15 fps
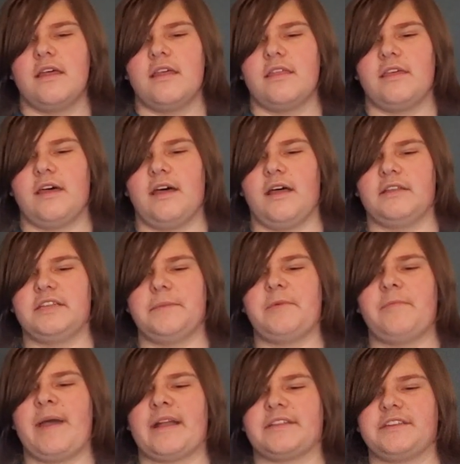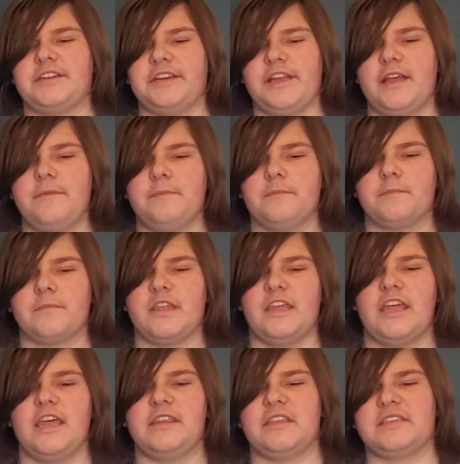the type of bacteria,
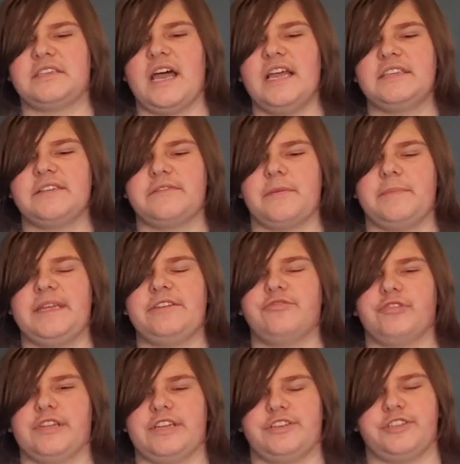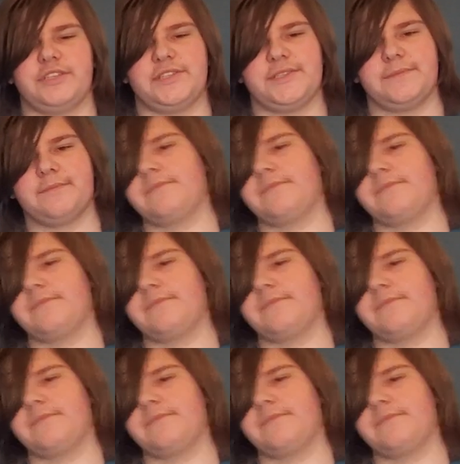and the size of the petri dishes.